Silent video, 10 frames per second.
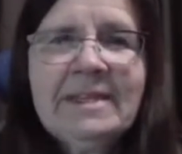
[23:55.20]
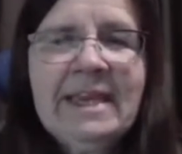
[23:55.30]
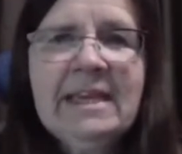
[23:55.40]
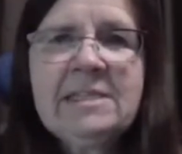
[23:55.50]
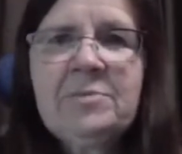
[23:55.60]
the
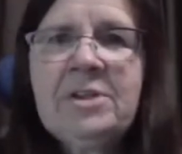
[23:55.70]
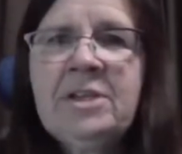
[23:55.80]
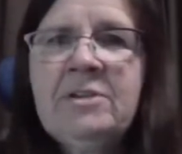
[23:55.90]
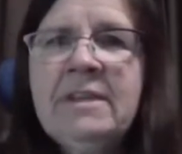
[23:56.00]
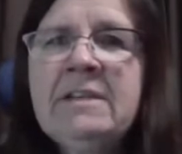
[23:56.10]
cat's pretty
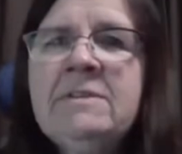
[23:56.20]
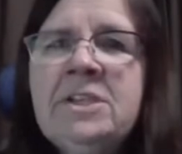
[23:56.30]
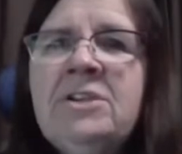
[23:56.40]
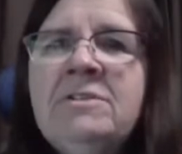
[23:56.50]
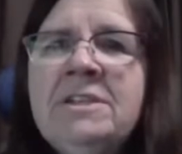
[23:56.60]
cute. That was
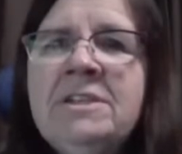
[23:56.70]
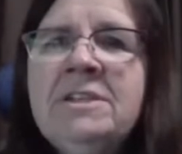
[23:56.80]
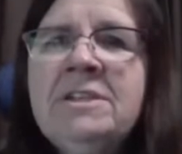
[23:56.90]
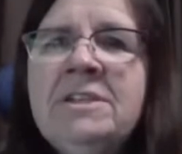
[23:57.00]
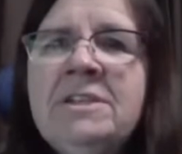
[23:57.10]
a cute
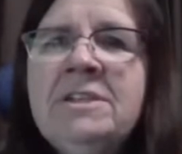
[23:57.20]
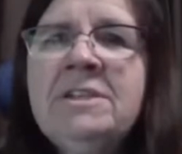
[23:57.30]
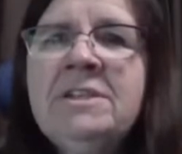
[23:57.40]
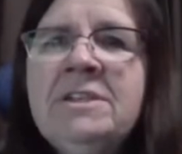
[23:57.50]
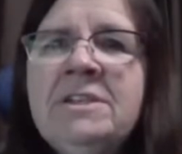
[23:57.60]

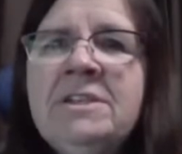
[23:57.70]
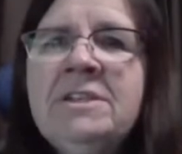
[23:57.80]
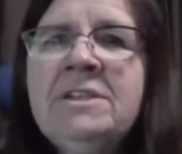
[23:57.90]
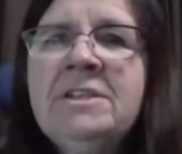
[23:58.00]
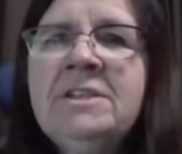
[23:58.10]

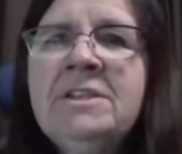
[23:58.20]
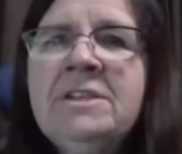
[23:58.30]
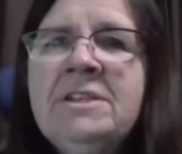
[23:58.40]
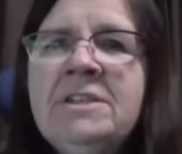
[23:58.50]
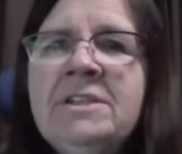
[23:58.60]
addition.